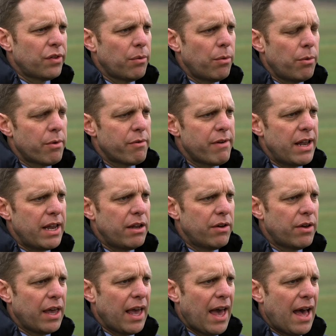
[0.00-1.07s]
what we're really
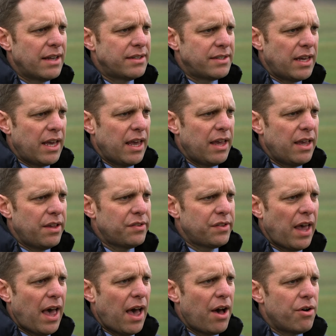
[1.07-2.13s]
looking at is
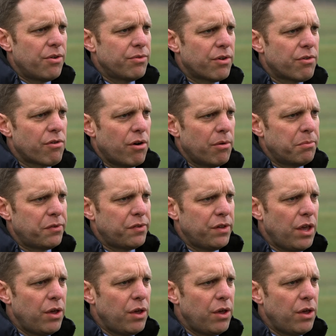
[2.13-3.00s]
how the crops